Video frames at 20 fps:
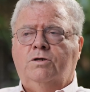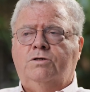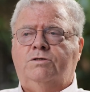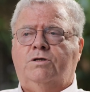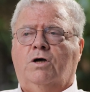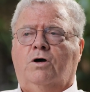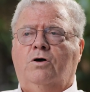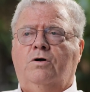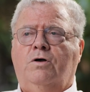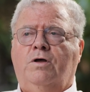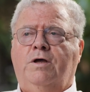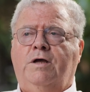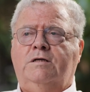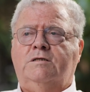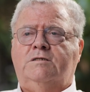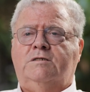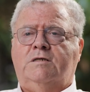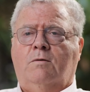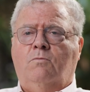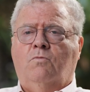So,
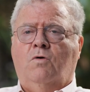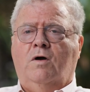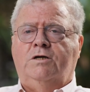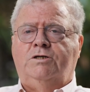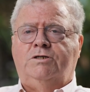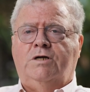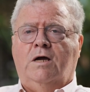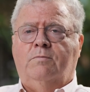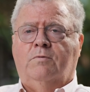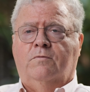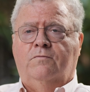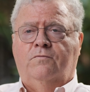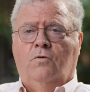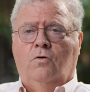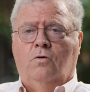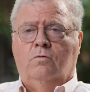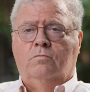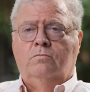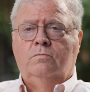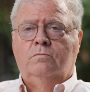in some way, shape, or
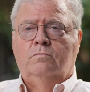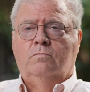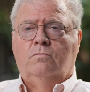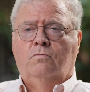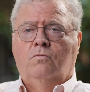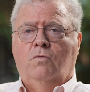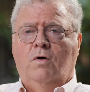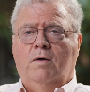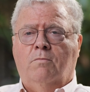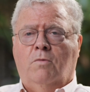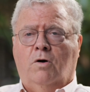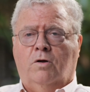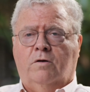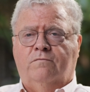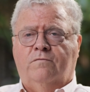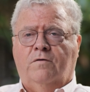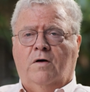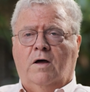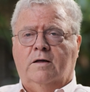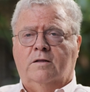form, we're
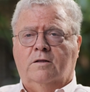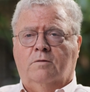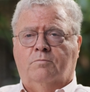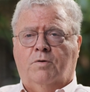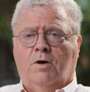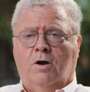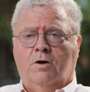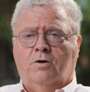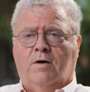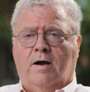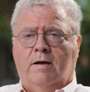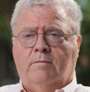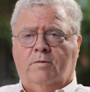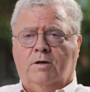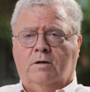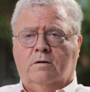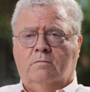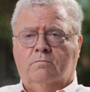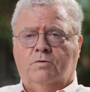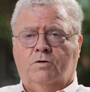modifying the
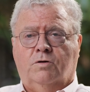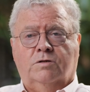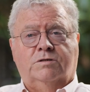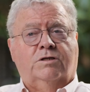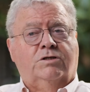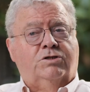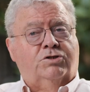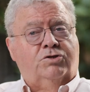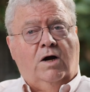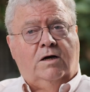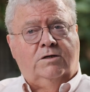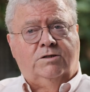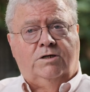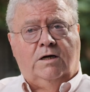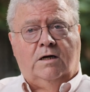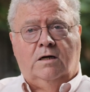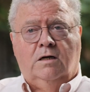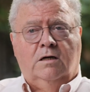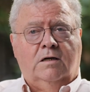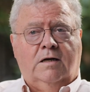programming because the
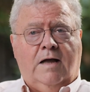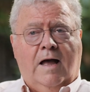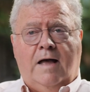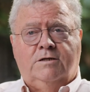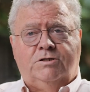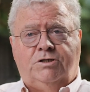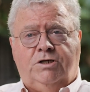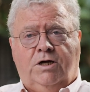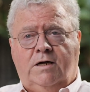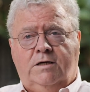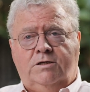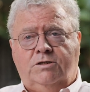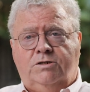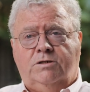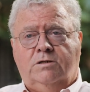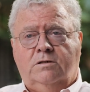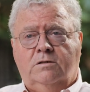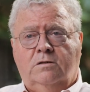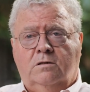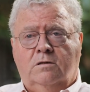structure can't
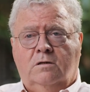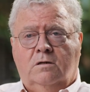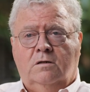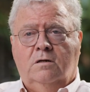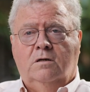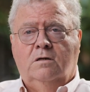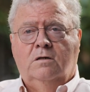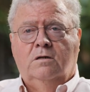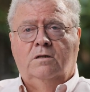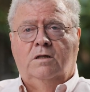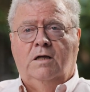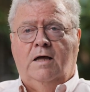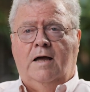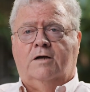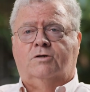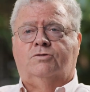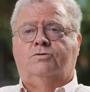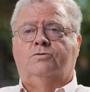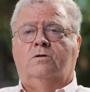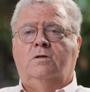change. The
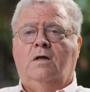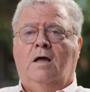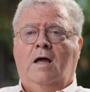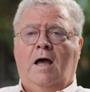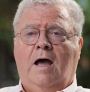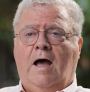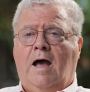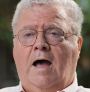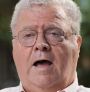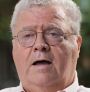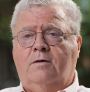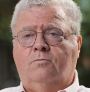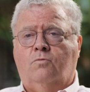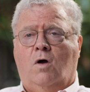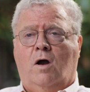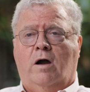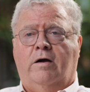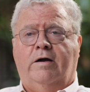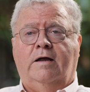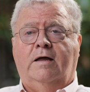actual
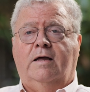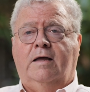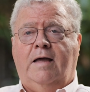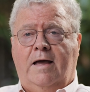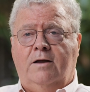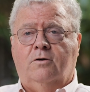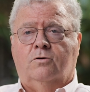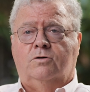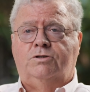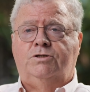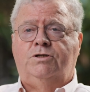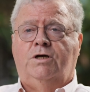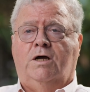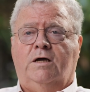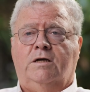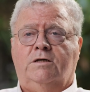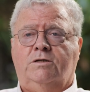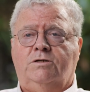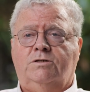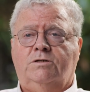hardwiring cannot
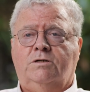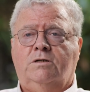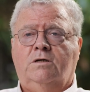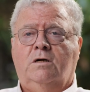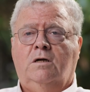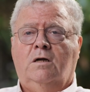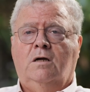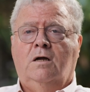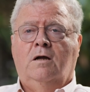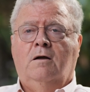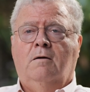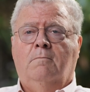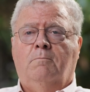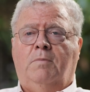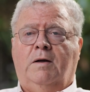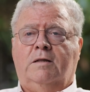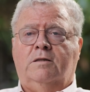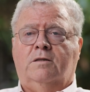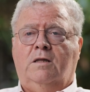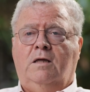change,
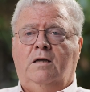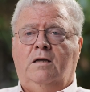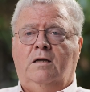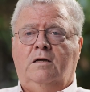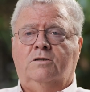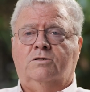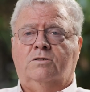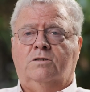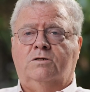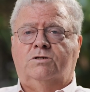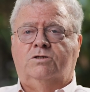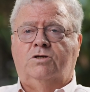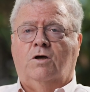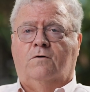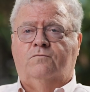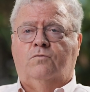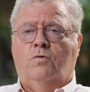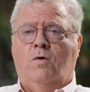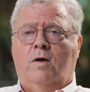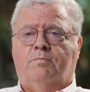but the, the
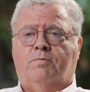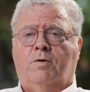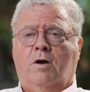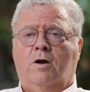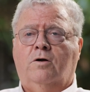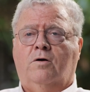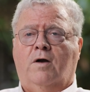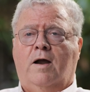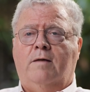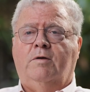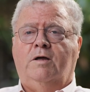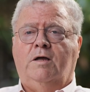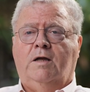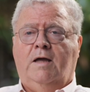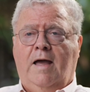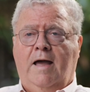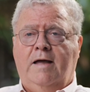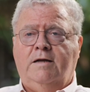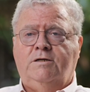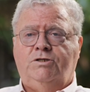software programming
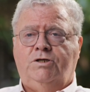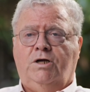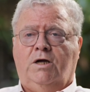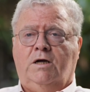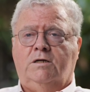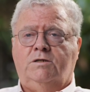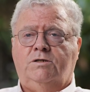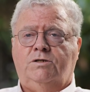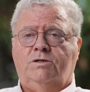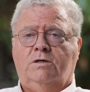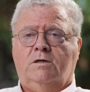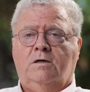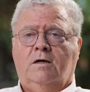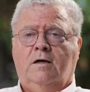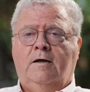can change.